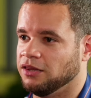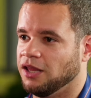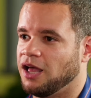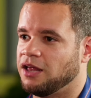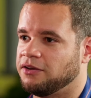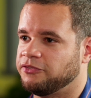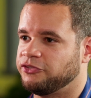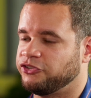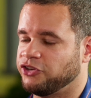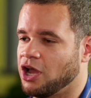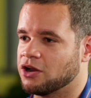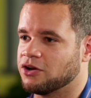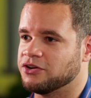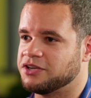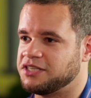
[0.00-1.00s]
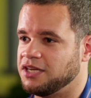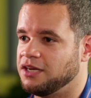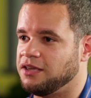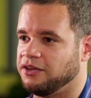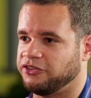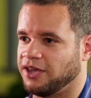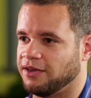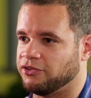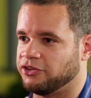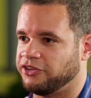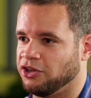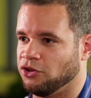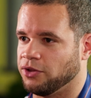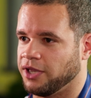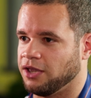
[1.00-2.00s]
A lot of soccer cities have a
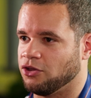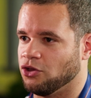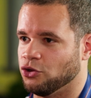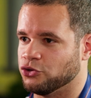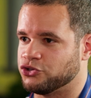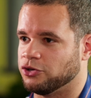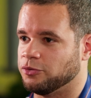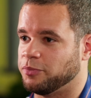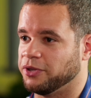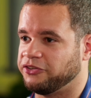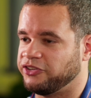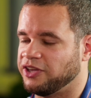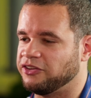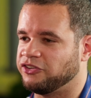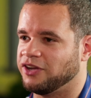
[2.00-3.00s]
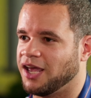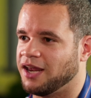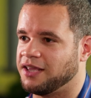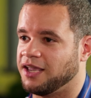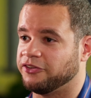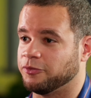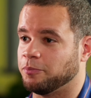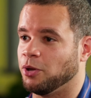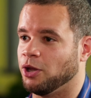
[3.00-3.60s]
tailgate culture, but Cincinnati has a